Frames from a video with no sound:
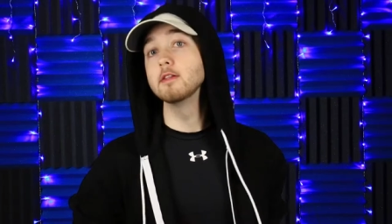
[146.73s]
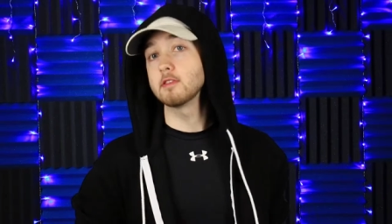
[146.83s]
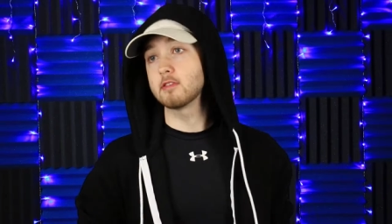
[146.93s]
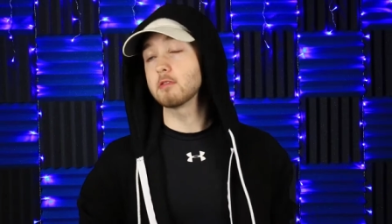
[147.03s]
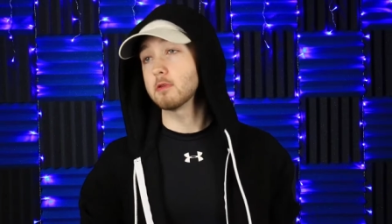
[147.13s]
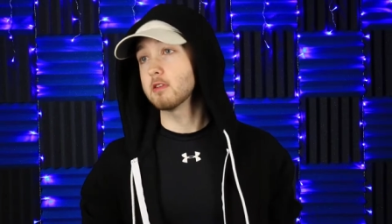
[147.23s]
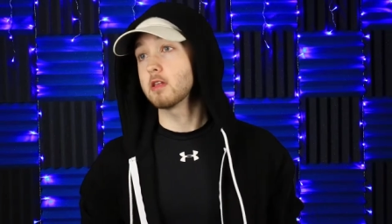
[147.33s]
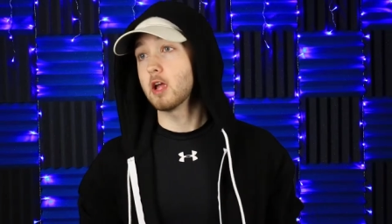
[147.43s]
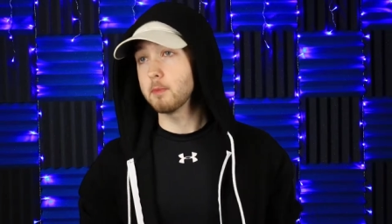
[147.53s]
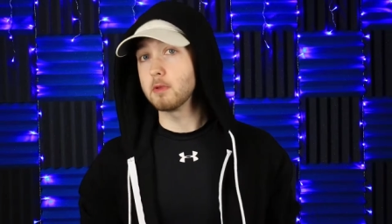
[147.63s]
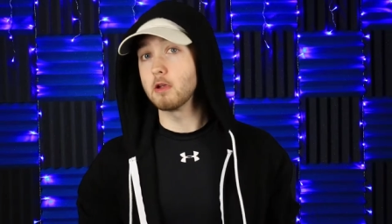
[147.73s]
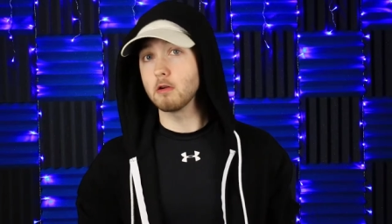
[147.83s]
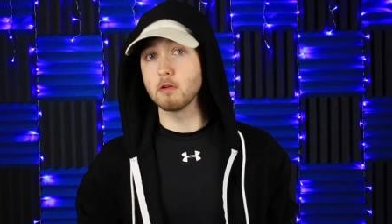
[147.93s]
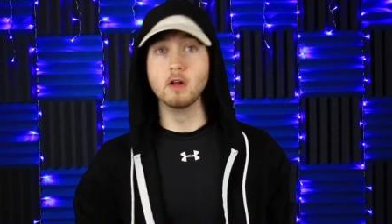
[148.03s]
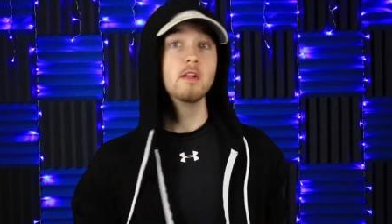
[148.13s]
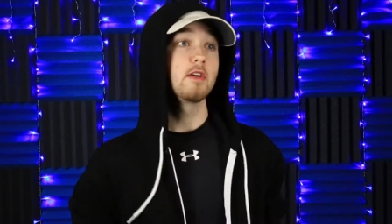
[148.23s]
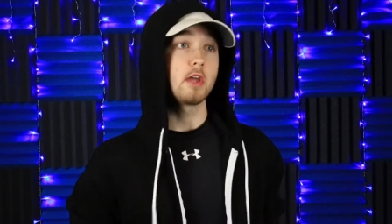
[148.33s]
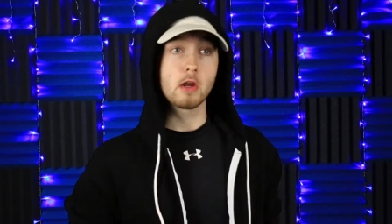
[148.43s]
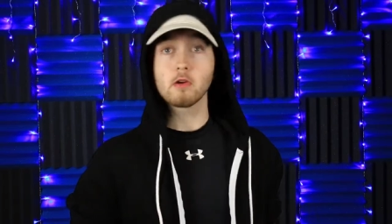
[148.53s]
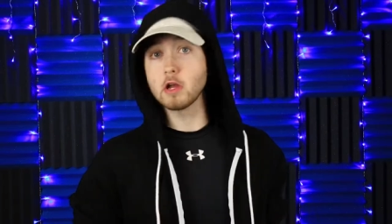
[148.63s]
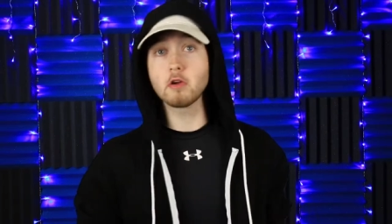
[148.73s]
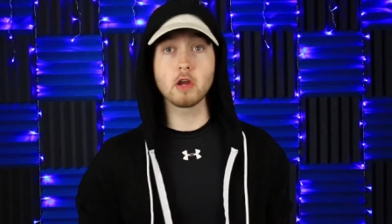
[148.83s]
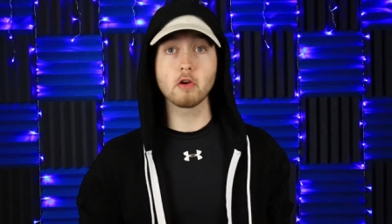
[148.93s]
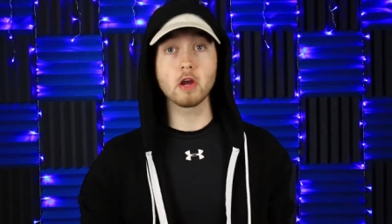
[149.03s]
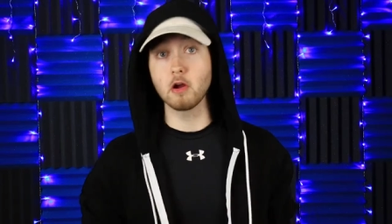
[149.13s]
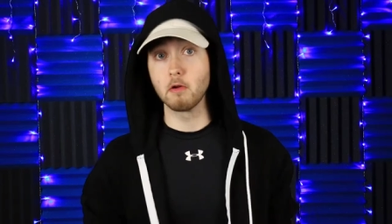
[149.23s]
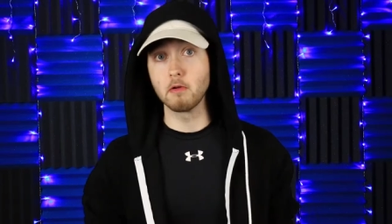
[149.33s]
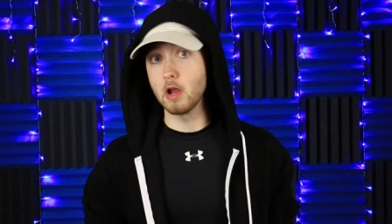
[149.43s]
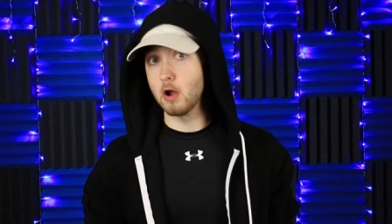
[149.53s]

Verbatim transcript: This is what's gonna happen here, here, here, here, here.